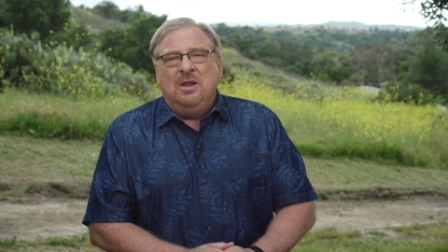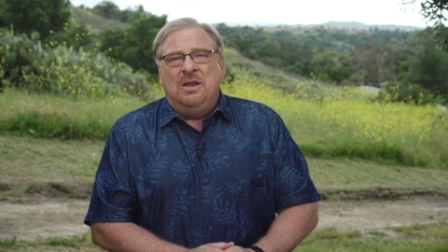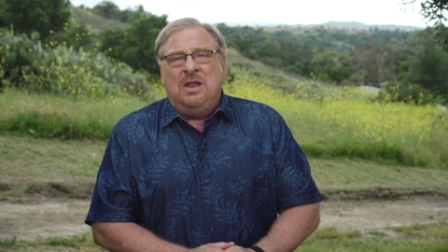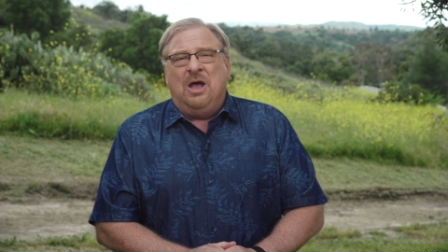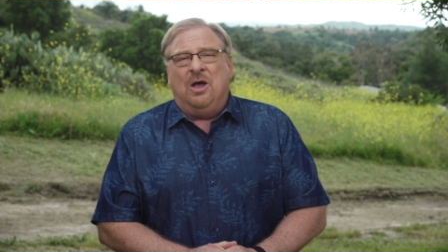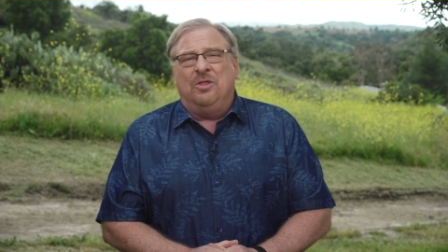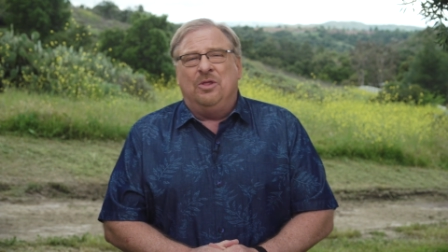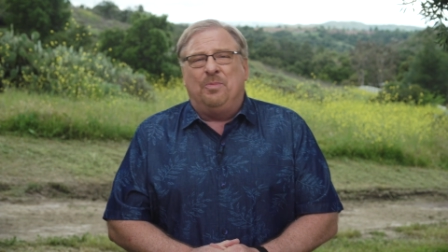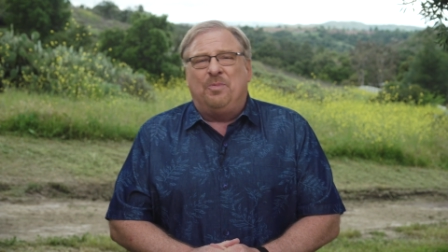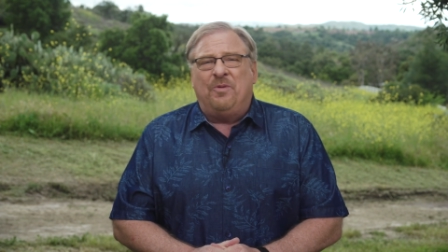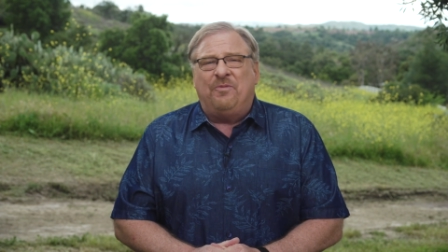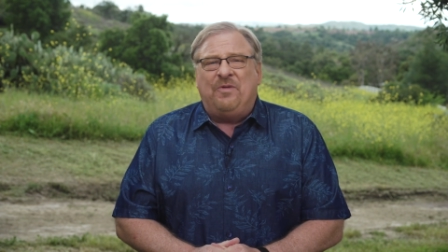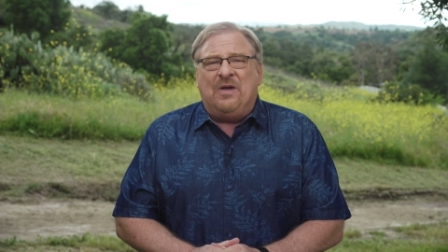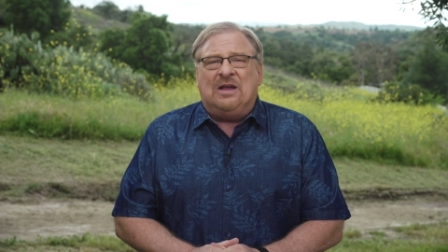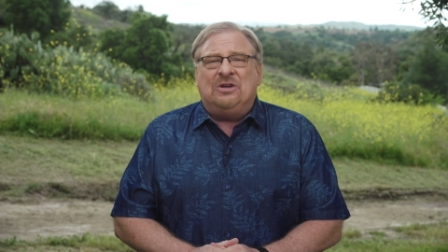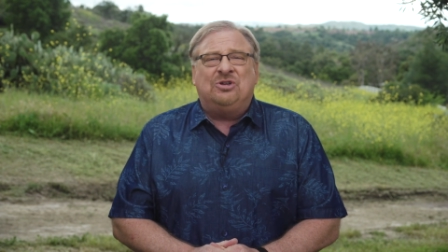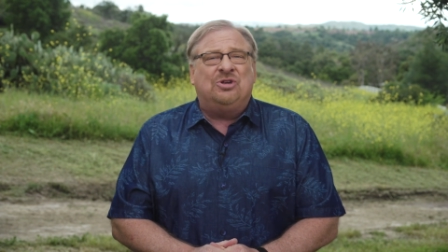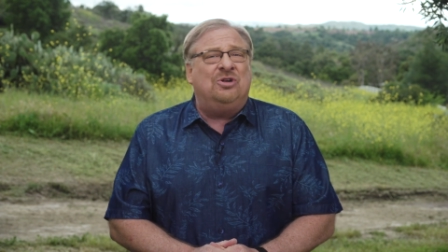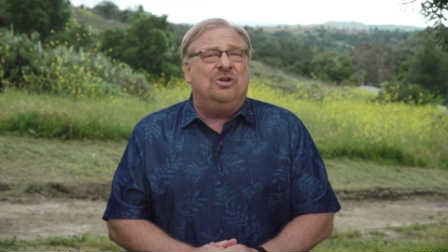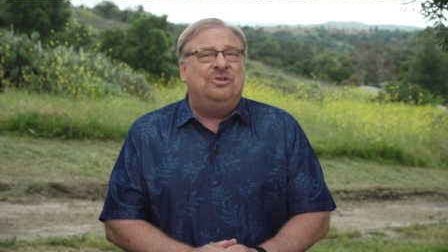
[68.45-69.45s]
Now, the
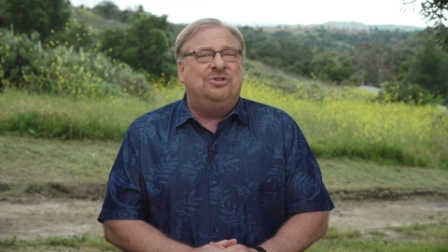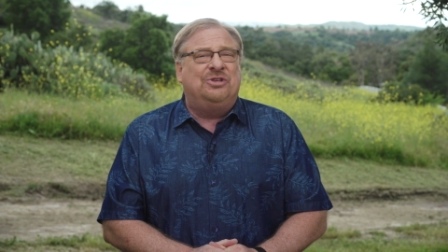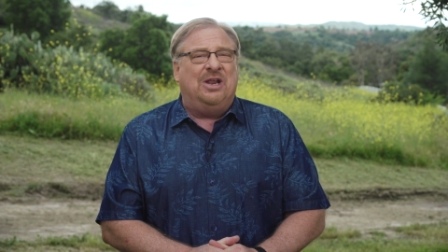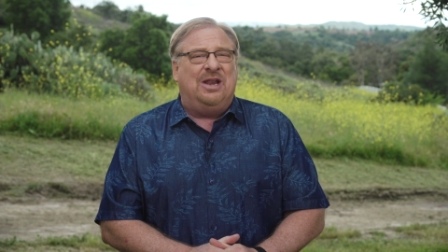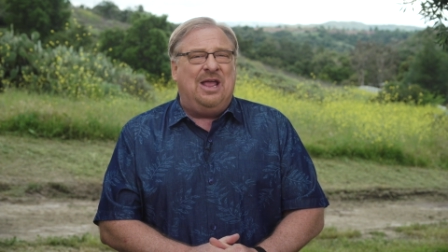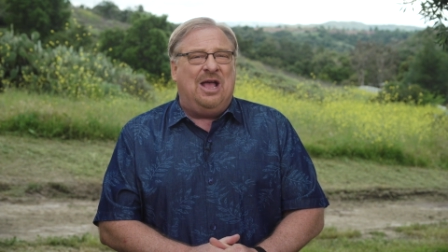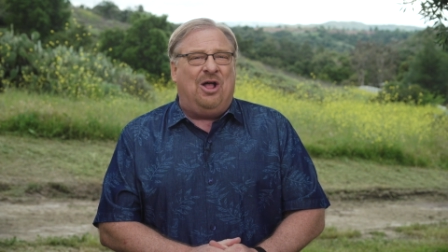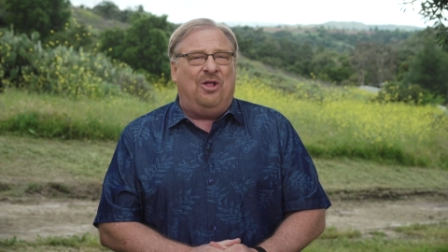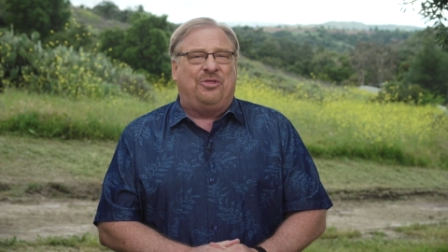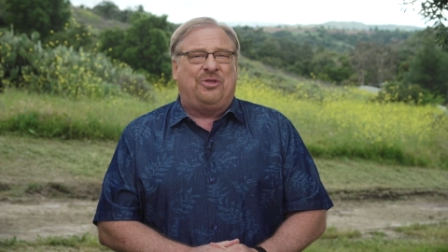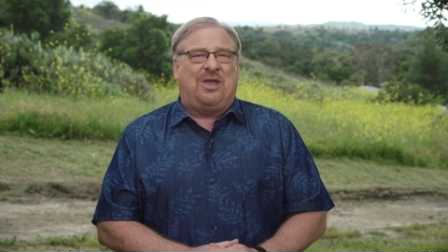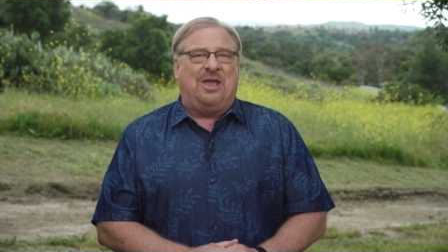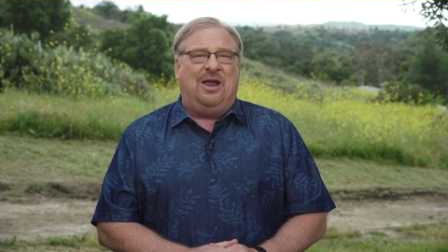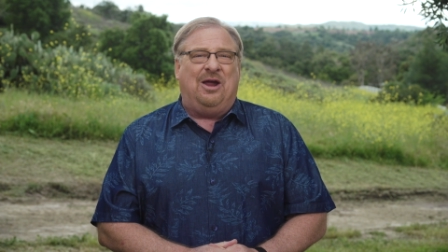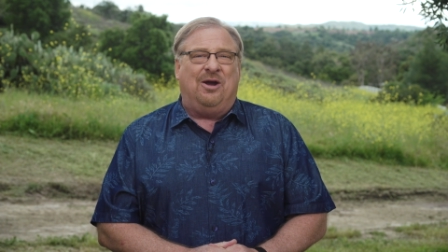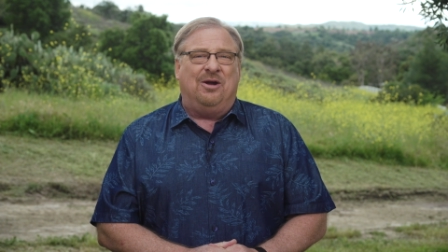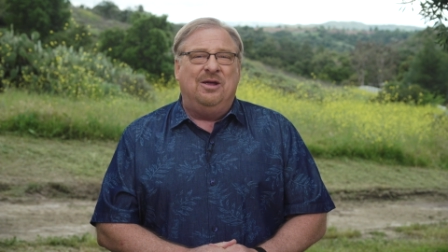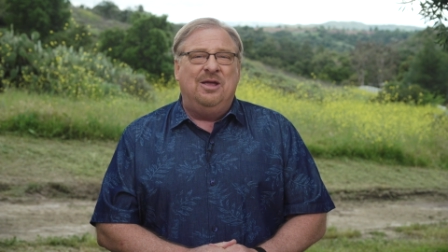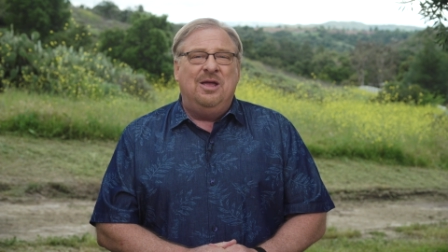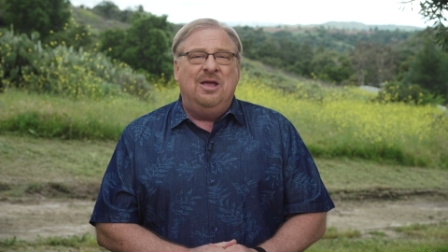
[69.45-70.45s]
professionals in
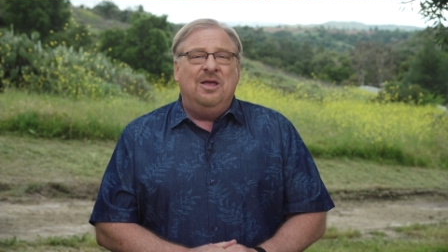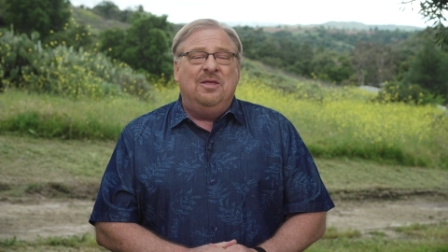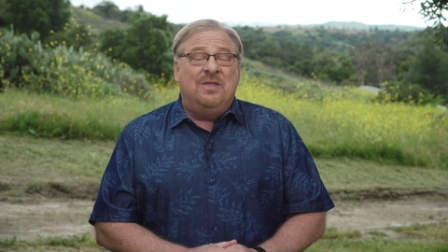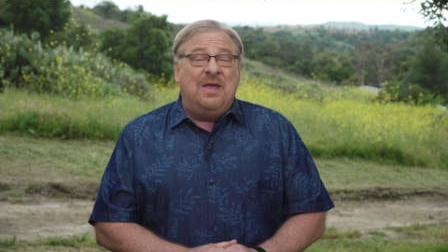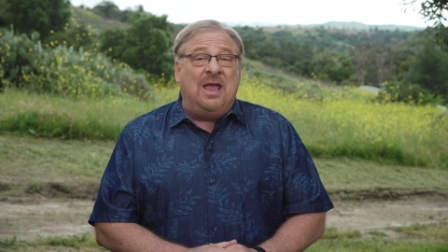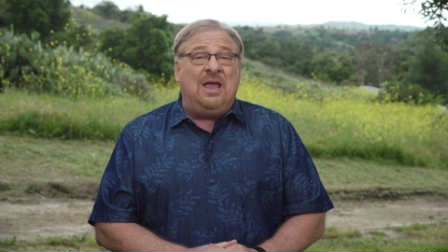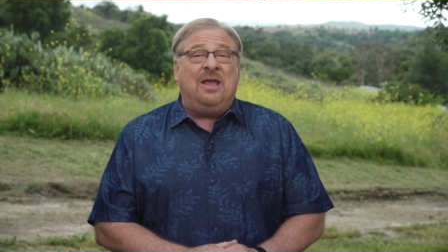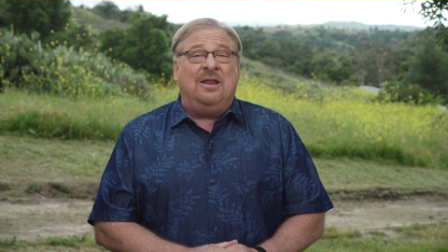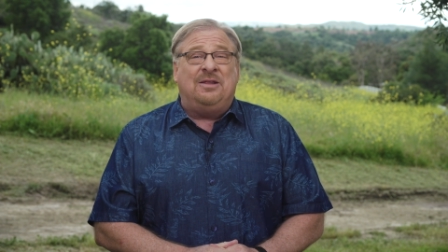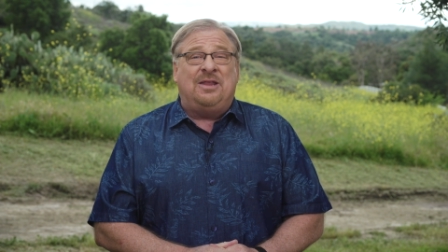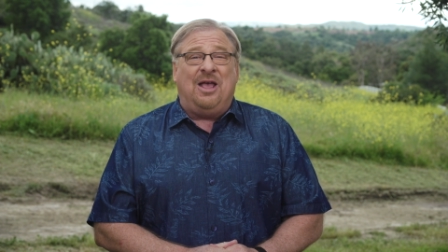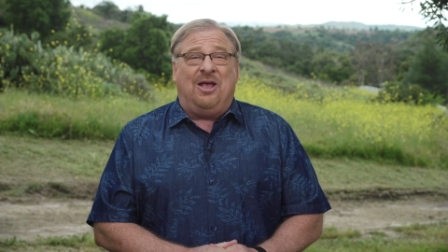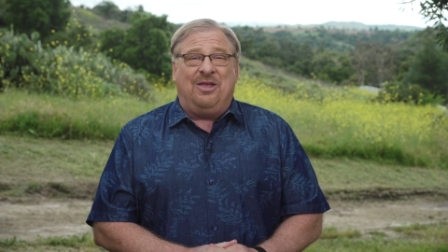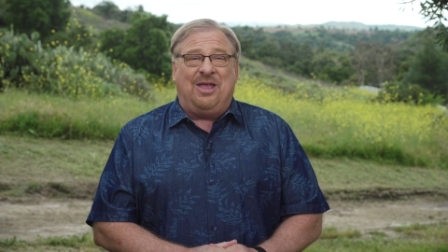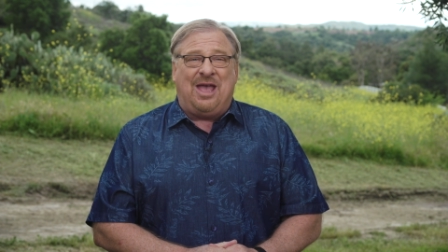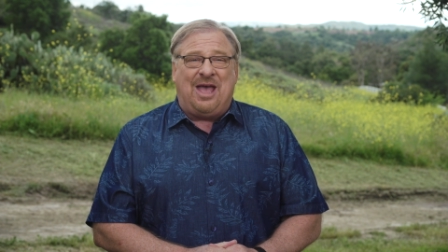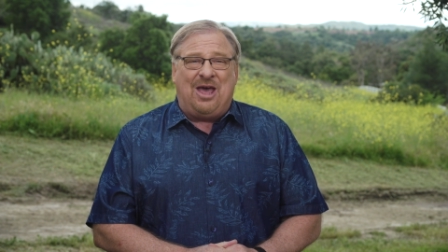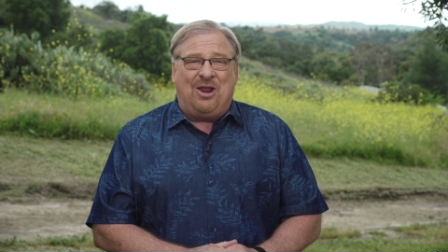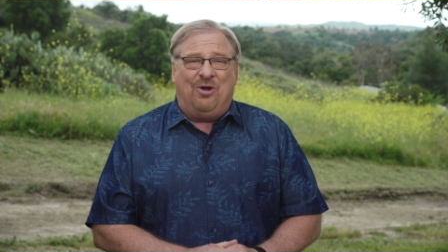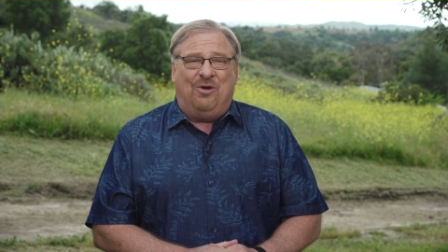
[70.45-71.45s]
healthcare, they can tell
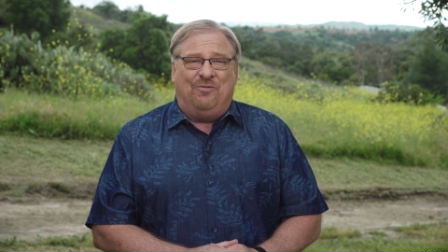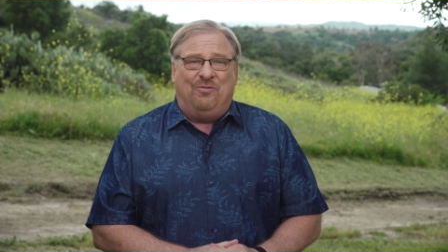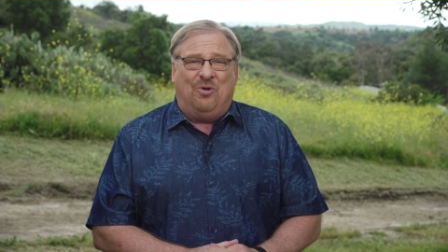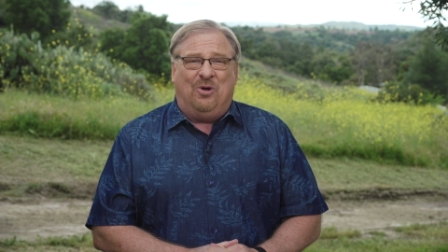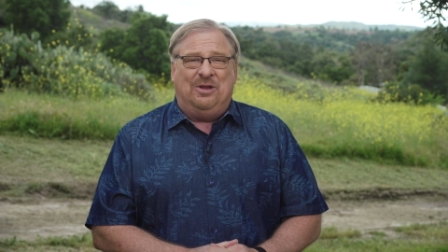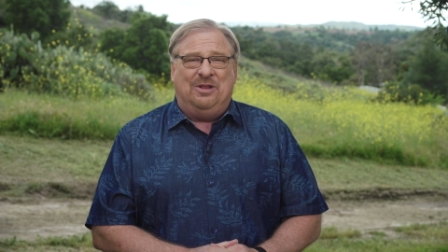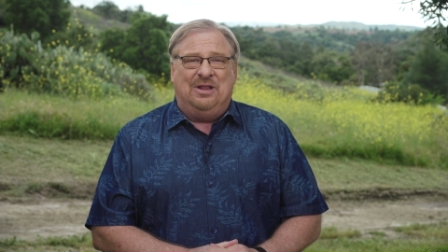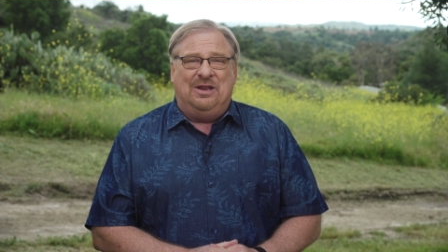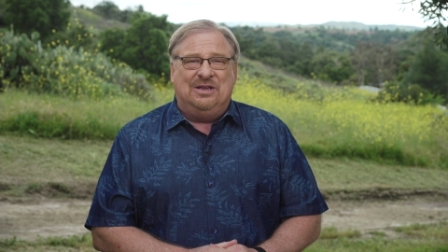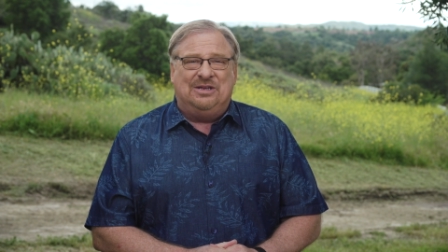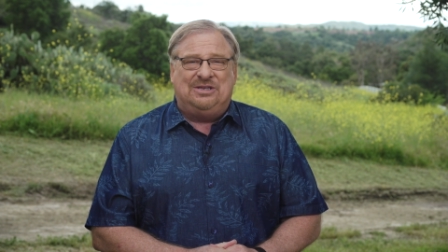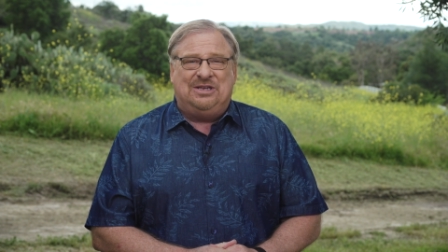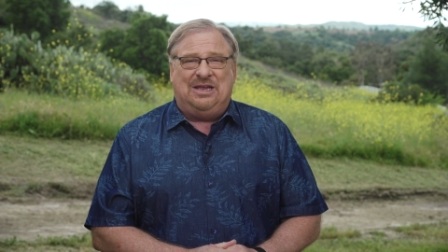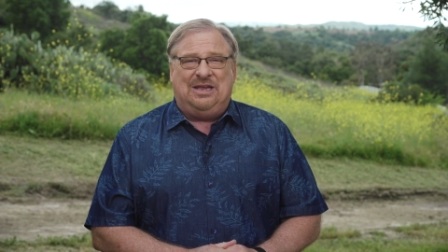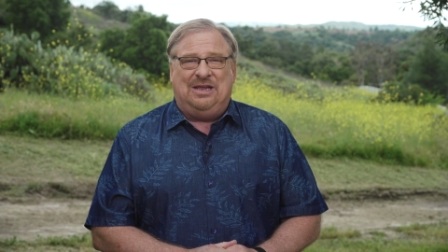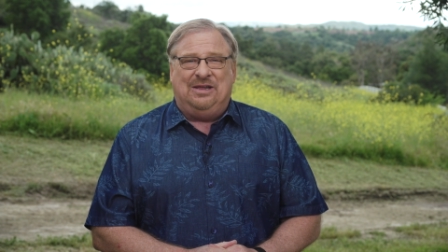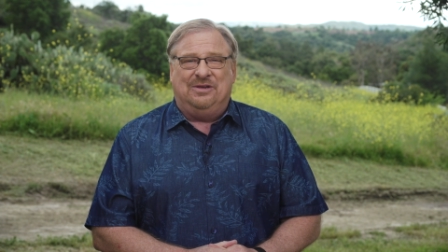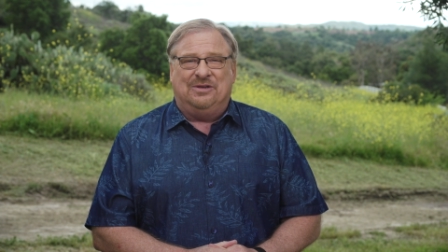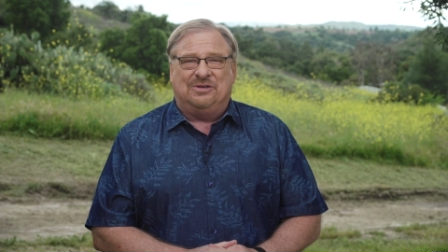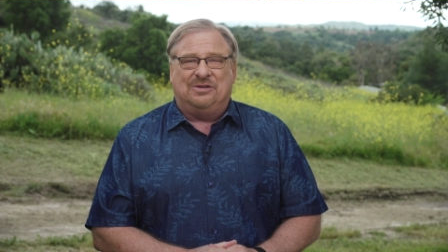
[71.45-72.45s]
you how to avoid the
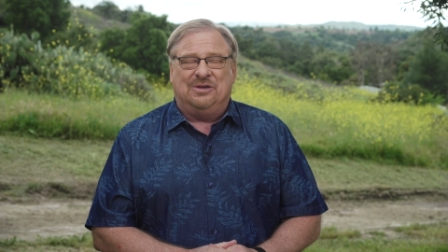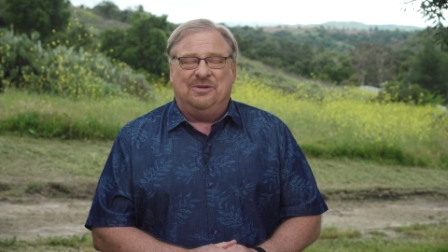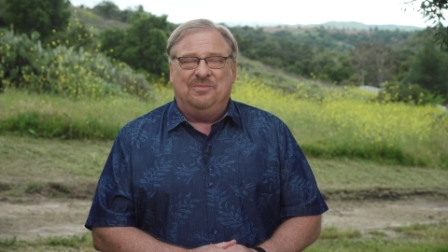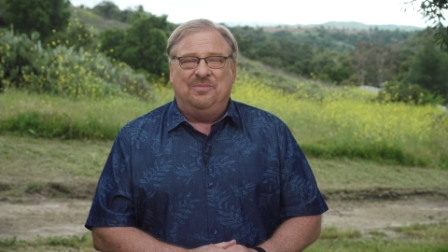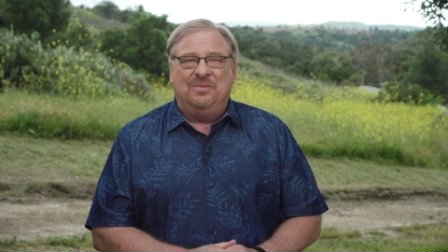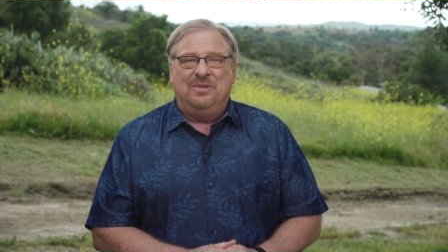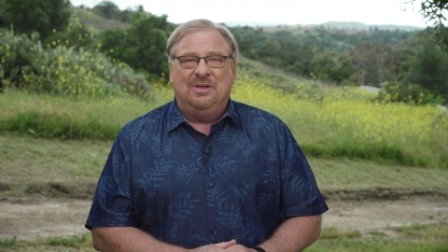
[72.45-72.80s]
disease,